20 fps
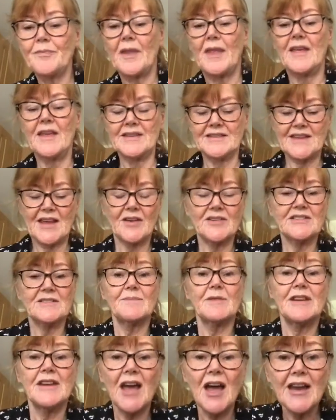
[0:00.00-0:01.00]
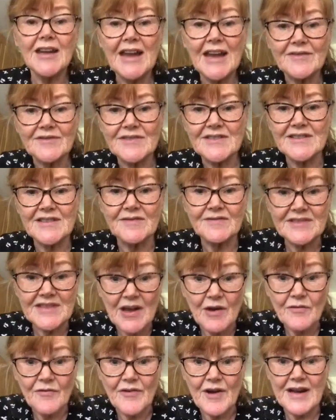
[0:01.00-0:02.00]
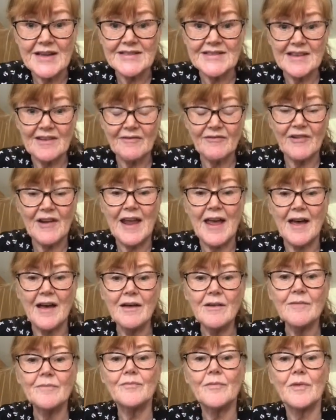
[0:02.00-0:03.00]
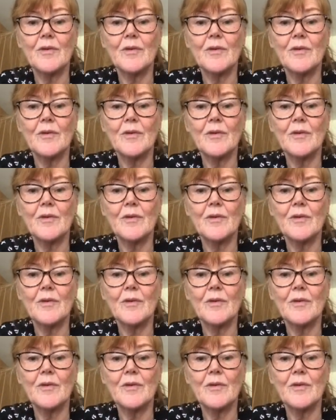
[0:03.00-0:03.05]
it's going to be 9 ounces of self-raising flour